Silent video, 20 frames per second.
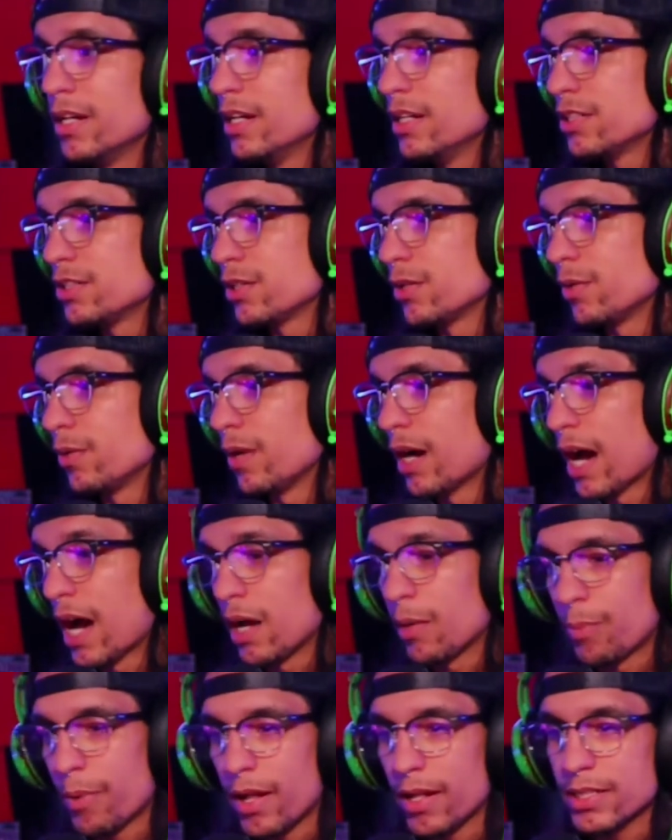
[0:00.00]
So I
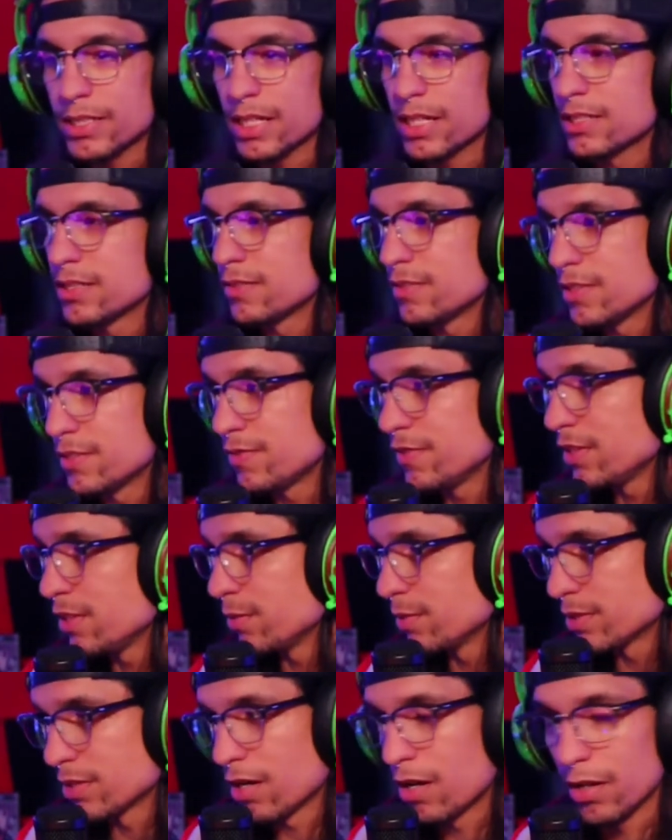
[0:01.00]
apologize if this video
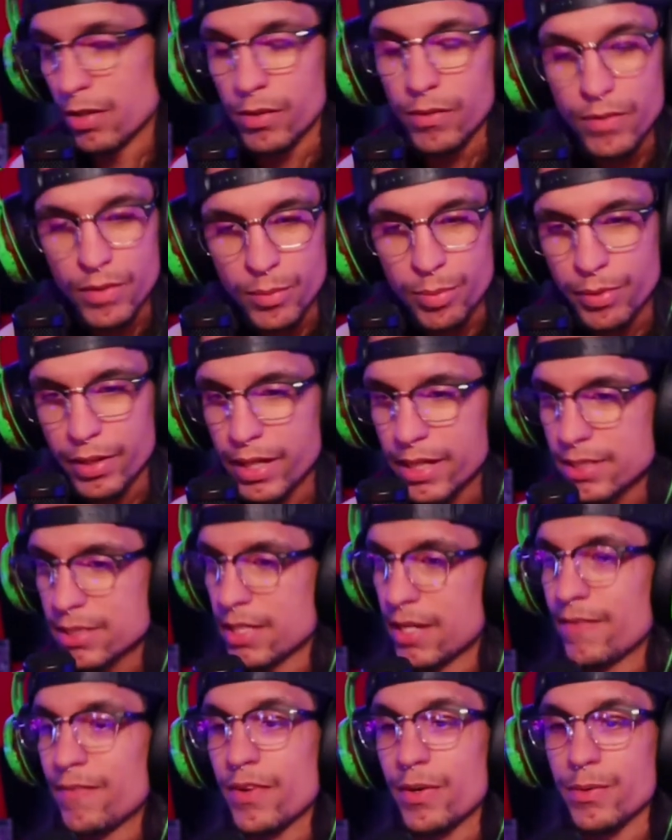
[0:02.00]
was all over the place,
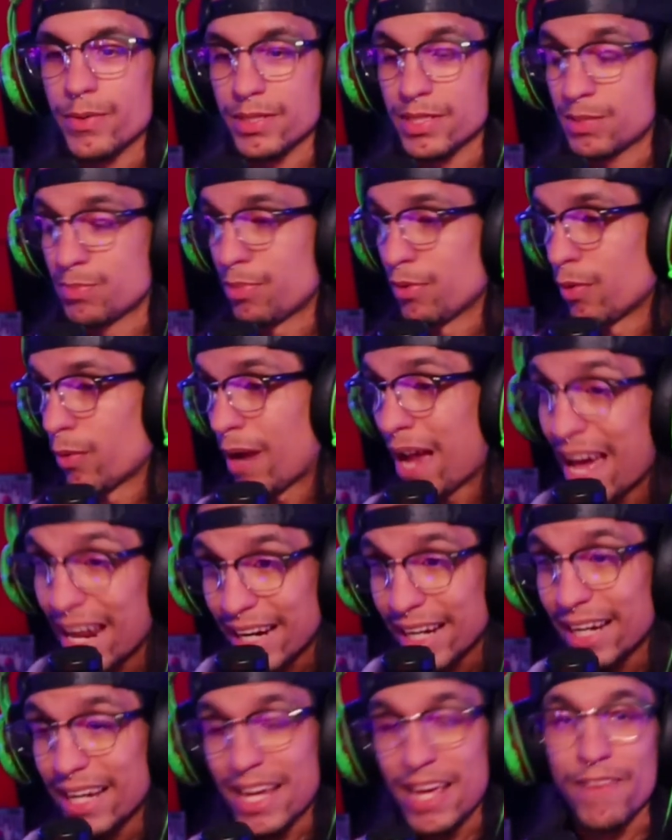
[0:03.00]
if it was
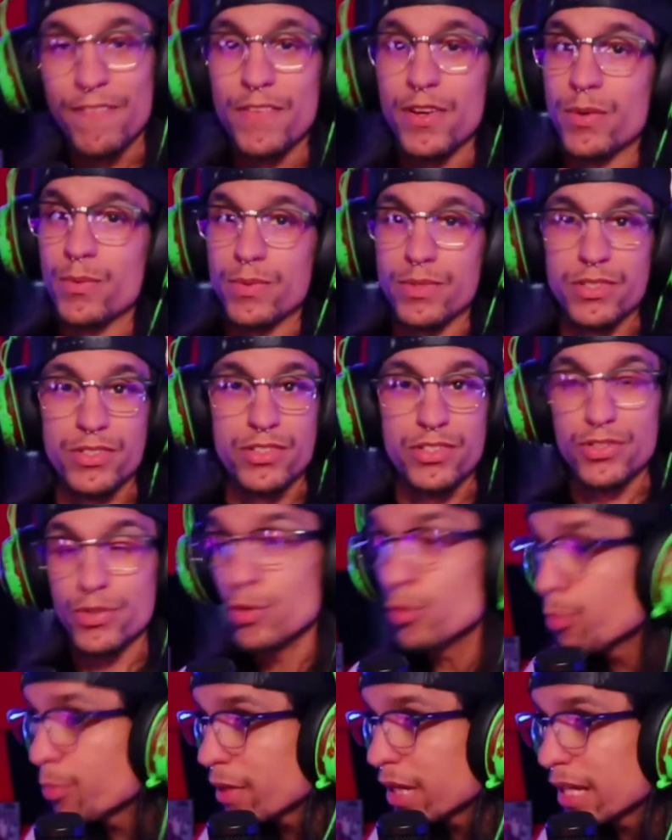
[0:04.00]
sporadic, if it was
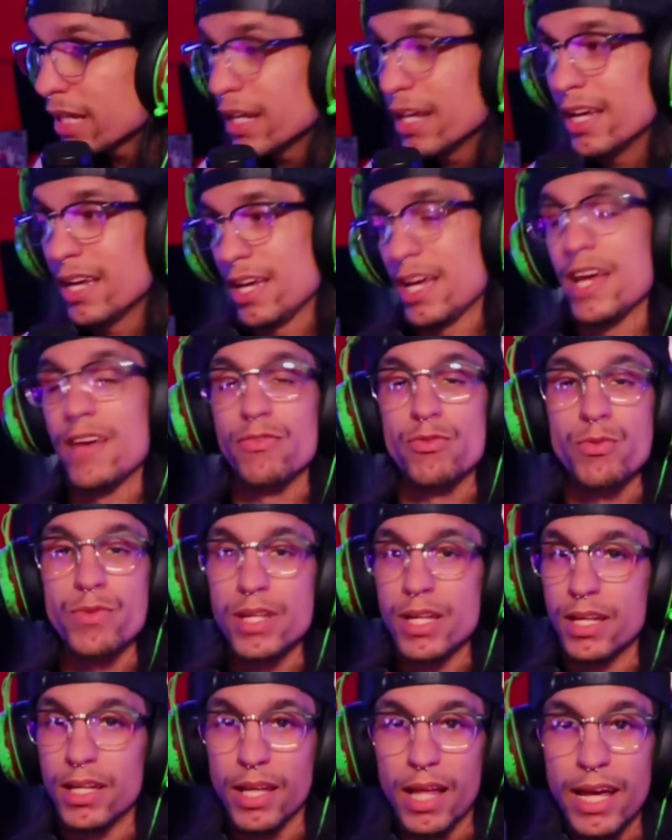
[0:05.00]
stupid, if you
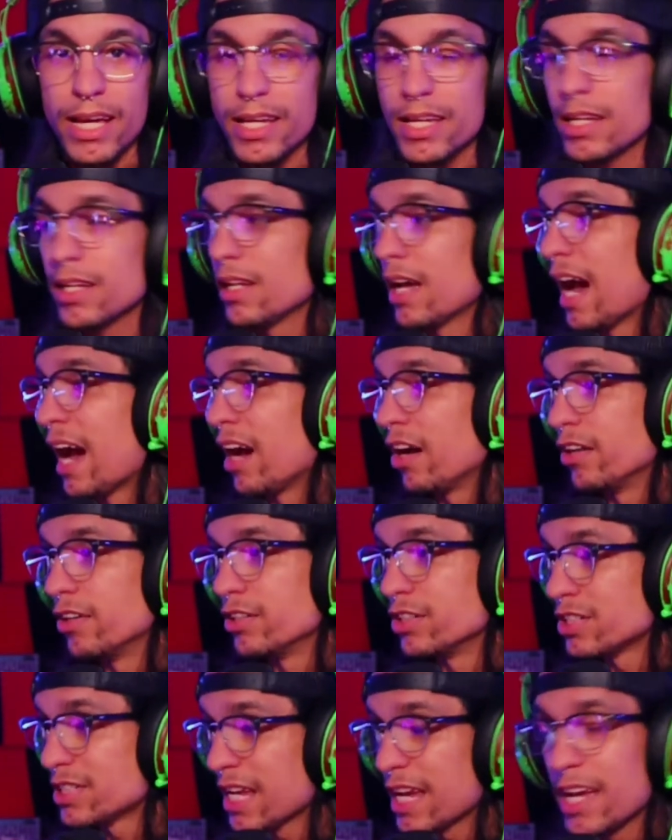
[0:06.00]
didn't like it, I
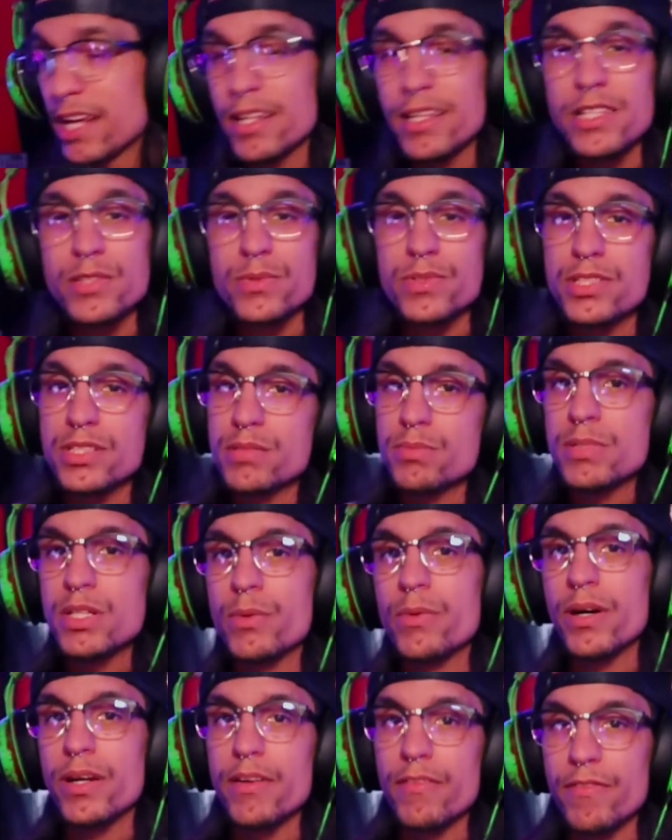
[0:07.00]
understand. This was just me
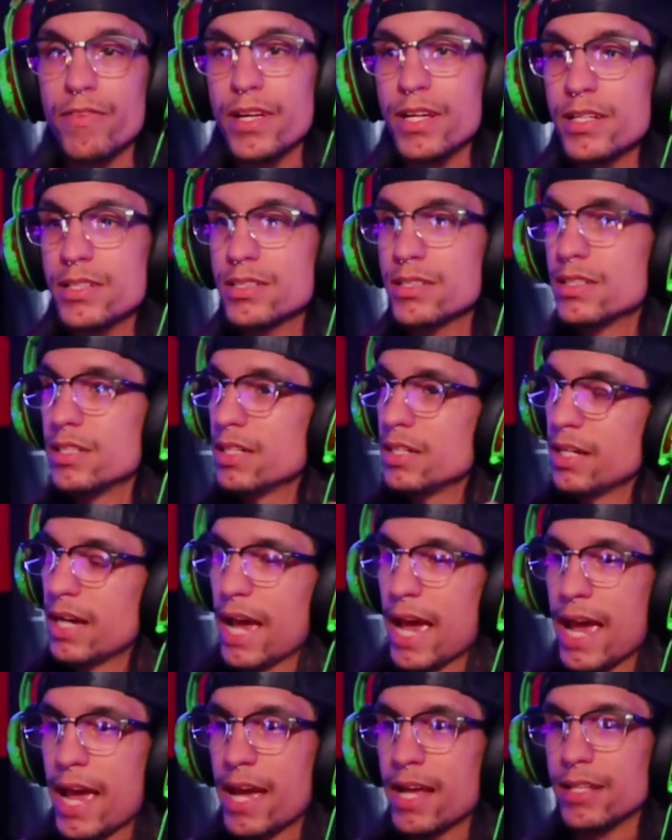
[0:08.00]
wanting to vent
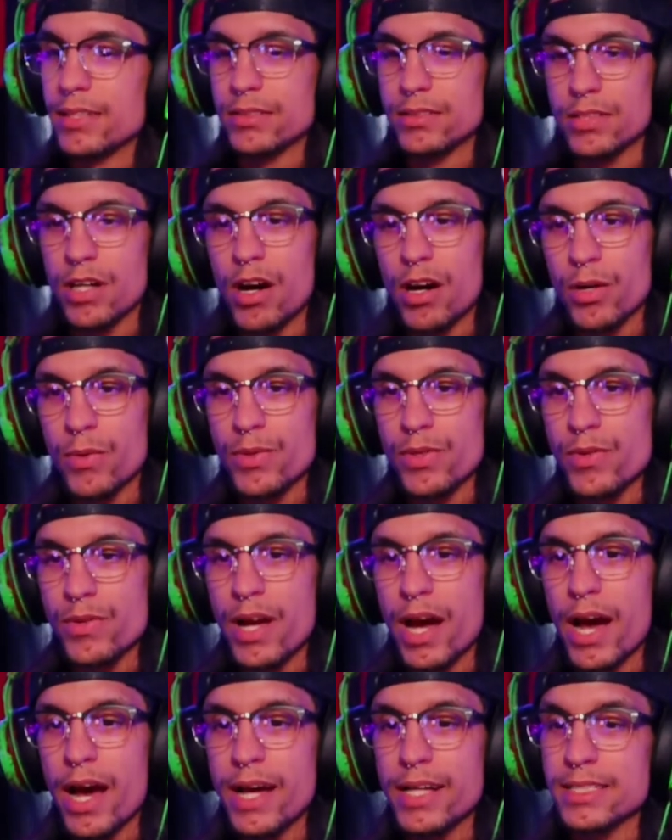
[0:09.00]
and talk with you
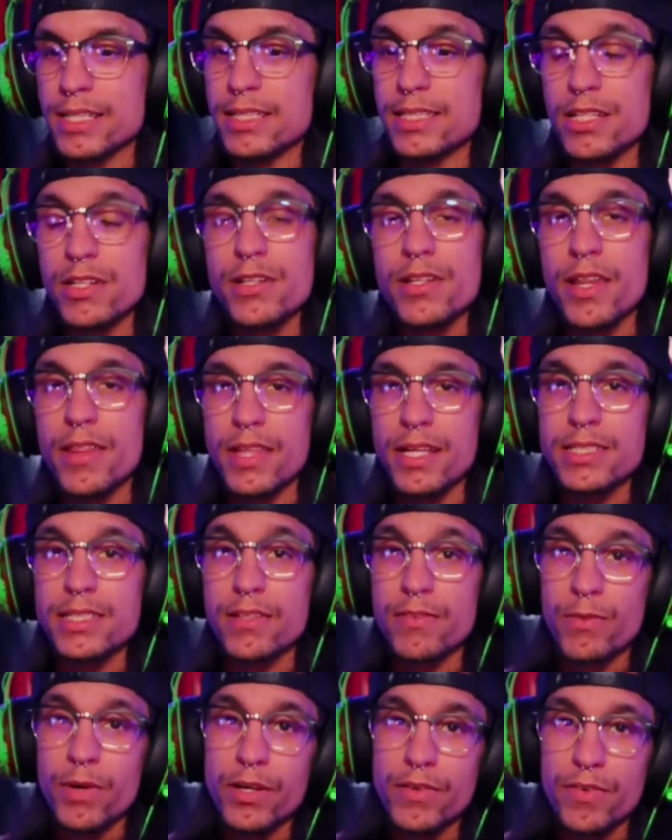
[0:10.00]
guys and tell you the things that
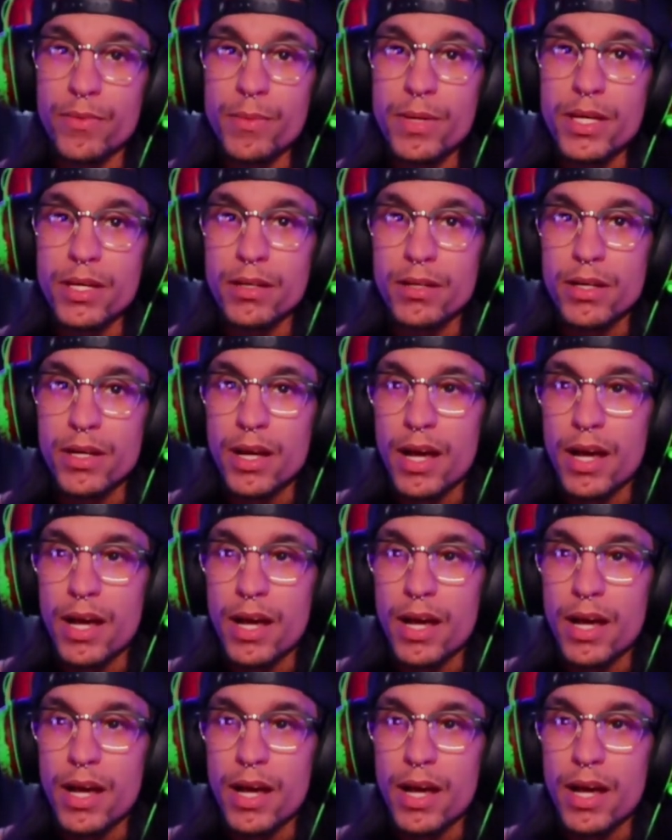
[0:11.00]
have worked for me.